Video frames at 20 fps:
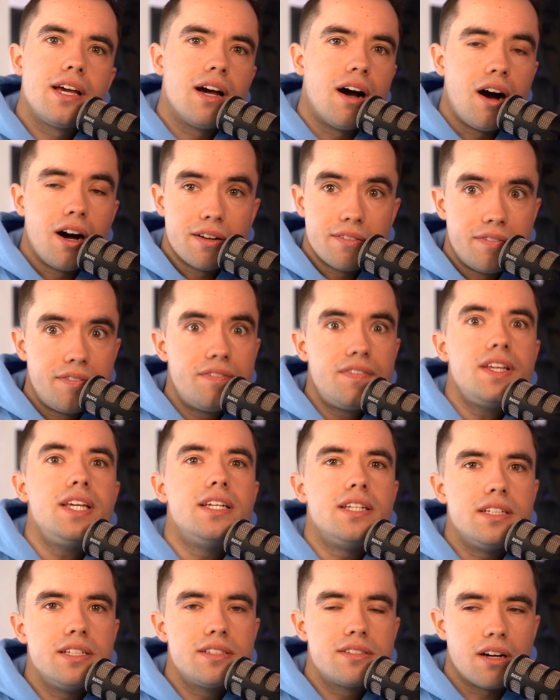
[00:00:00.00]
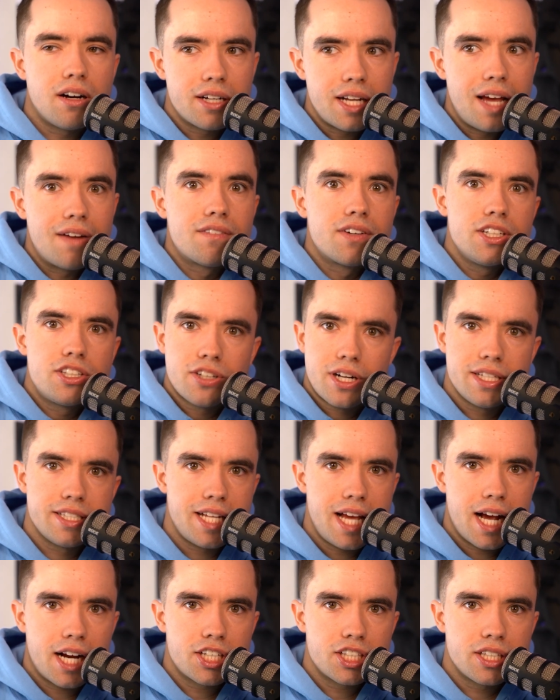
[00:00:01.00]
on fees on every
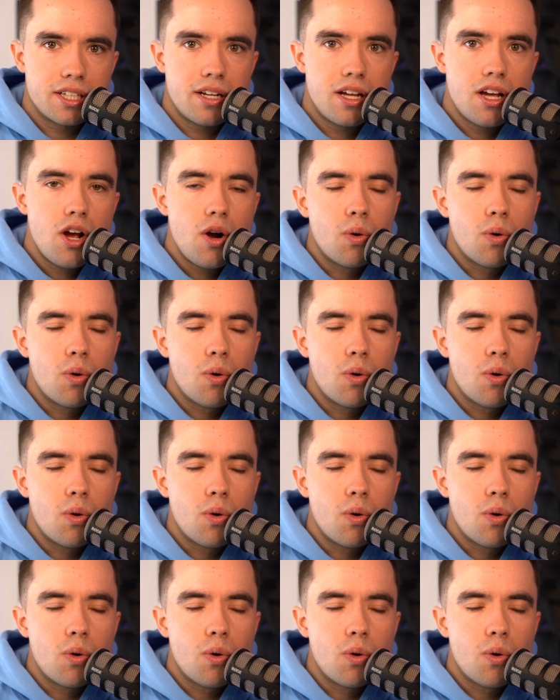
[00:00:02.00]
transaction.